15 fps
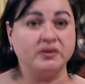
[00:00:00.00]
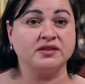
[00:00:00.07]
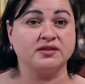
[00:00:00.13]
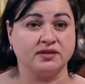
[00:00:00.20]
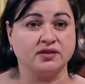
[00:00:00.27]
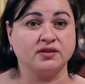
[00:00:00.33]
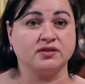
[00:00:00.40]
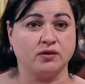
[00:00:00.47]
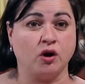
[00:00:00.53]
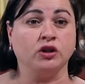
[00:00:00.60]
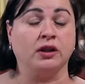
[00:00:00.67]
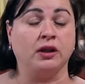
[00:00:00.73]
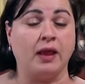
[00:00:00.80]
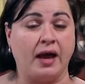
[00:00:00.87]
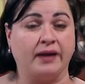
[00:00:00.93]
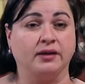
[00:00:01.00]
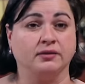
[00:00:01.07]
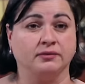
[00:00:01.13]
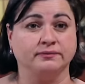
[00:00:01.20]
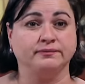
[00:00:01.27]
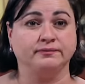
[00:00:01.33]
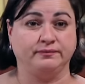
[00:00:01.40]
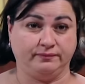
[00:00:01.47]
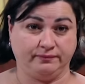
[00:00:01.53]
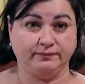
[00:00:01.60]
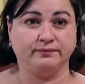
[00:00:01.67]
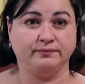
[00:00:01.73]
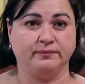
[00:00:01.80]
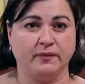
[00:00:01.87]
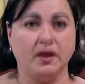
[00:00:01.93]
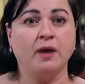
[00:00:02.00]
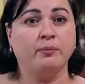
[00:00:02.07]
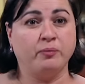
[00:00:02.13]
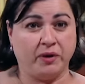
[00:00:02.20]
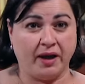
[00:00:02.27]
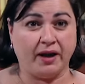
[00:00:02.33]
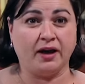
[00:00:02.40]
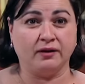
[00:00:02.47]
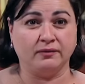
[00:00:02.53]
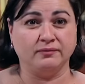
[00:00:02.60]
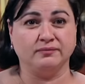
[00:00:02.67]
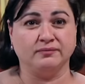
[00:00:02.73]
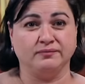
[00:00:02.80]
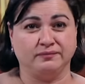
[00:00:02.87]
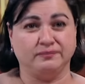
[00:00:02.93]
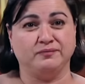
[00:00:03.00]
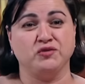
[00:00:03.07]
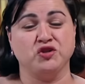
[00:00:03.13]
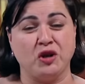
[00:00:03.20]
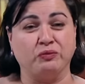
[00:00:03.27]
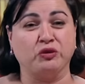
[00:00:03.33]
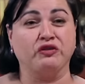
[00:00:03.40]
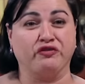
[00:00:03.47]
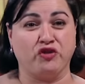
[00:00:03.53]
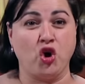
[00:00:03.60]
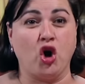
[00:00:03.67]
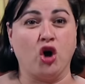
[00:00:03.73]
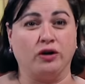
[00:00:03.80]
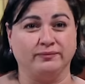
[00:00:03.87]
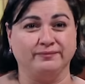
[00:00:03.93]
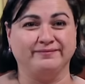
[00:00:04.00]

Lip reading: business on the line. But I got something for her.